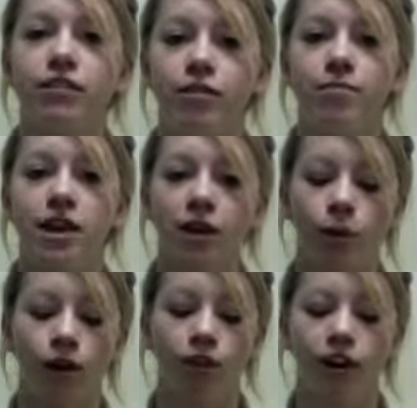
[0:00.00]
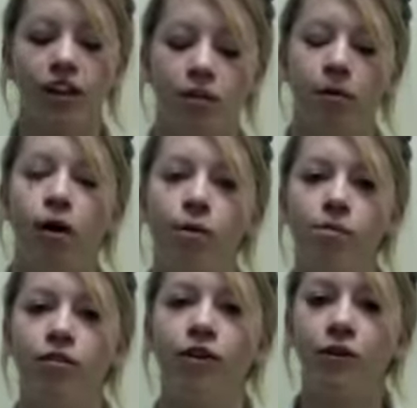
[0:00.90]
for me while reading the poem,
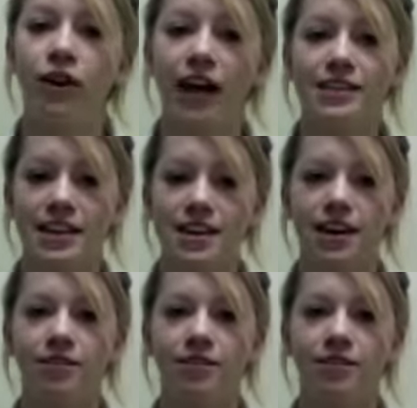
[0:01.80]
The Road Not Taken.